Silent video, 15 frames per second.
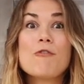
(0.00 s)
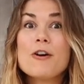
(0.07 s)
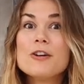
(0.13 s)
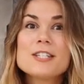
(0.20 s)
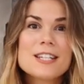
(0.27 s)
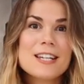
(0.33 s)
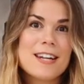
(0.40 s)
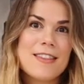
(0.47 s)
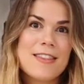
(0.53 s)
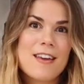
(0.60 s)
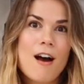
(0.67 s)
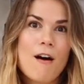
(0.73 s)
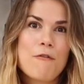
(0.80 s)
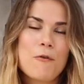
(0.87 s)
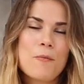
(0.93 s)
roasted in
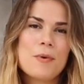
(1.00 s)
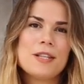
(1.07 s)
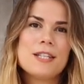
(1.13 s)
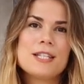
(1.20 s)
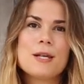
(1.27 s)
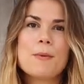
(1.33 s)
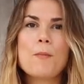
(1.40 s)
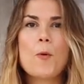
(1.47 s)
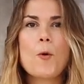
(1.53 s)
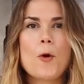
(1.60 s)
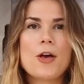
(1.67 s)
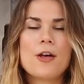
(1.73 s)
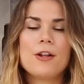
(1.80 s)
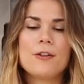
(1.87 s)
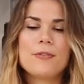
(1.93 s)
the oven with some
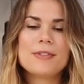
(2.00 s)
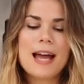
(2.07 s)
oil.